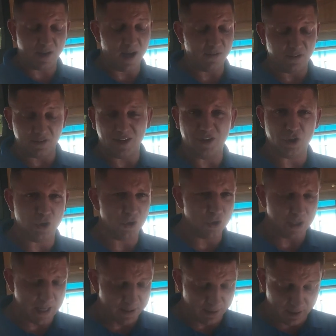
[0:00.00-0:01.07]
sizes, I'll
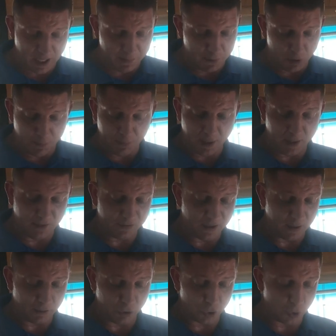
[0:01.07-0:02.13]
shoot you that in an email. I'm not
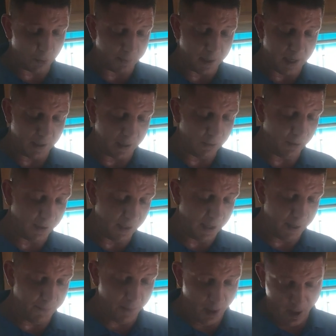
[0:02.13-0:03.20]
exactly sure, but I can look
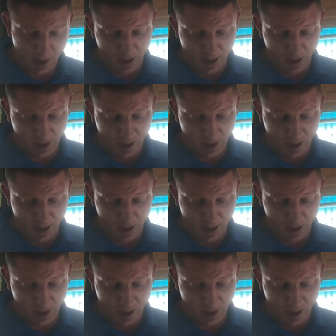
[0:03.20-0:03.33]
it up.